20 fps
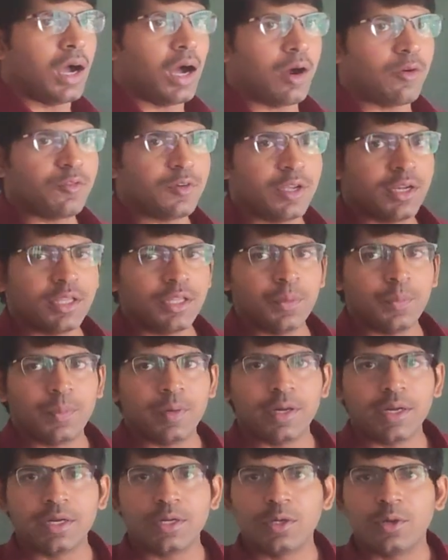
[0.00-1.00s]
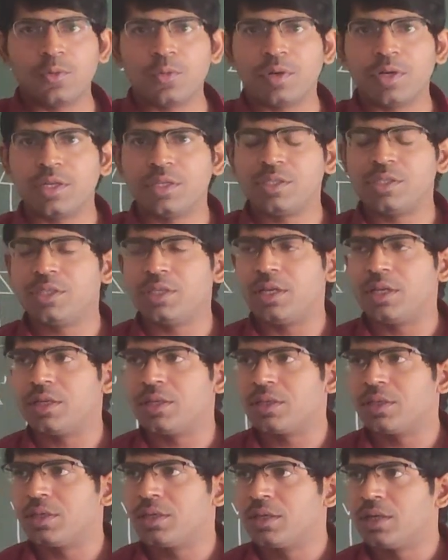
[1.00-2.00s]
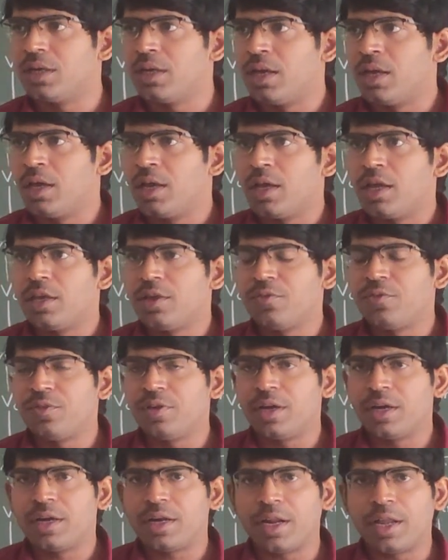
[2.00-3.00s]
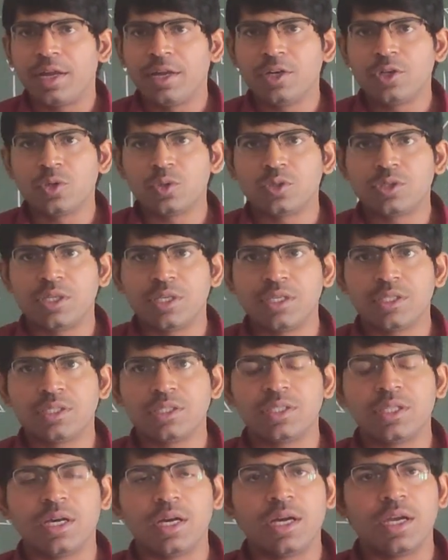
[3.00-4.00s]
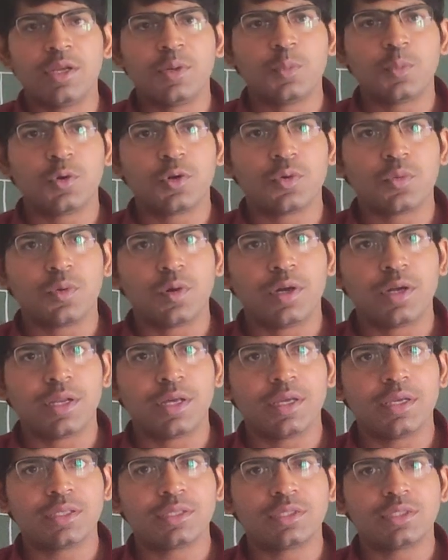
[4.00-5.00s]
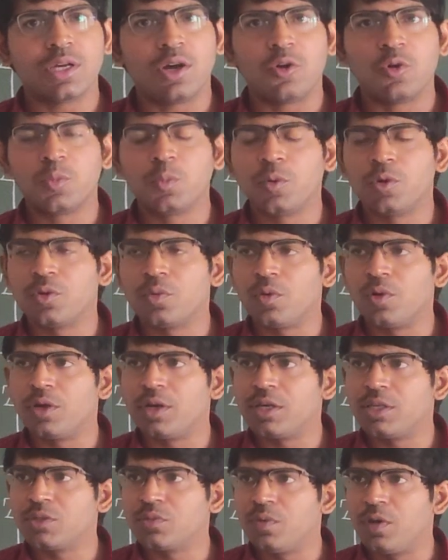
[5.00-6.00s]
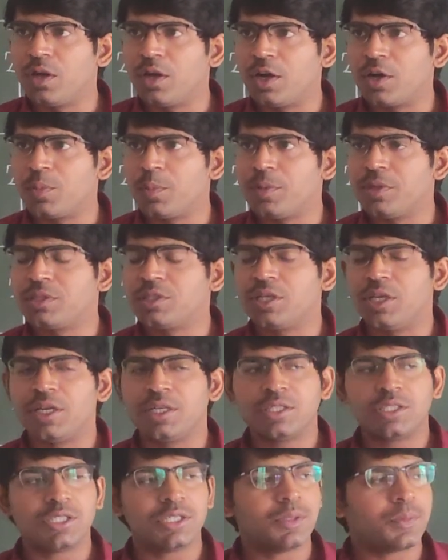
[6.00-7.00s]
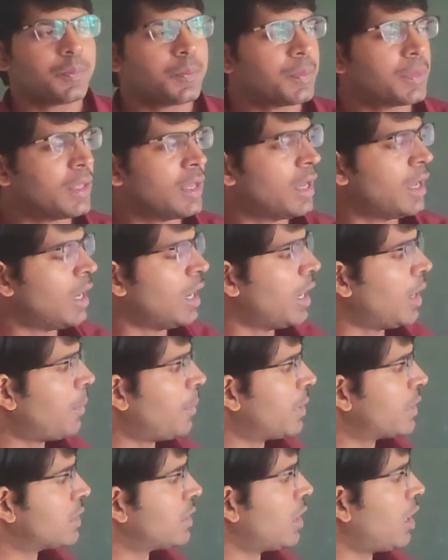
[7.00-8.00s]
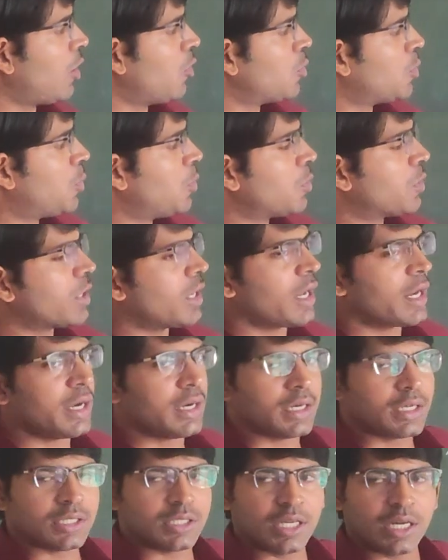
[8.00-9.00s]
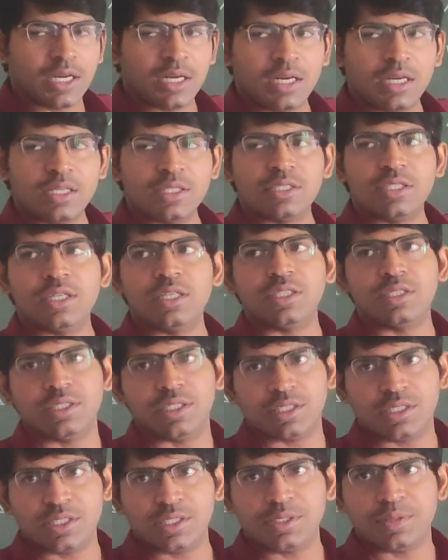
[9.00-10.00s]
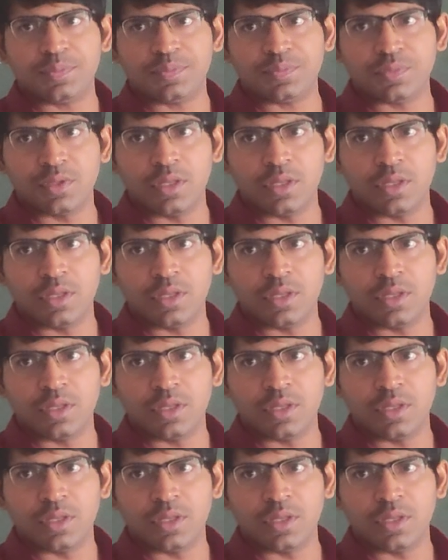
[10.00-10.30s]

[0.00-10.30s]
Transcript: after the breakdown region, if you are trying to change the input voltage, the output voltage will not be changed, but the output current suddenly changes.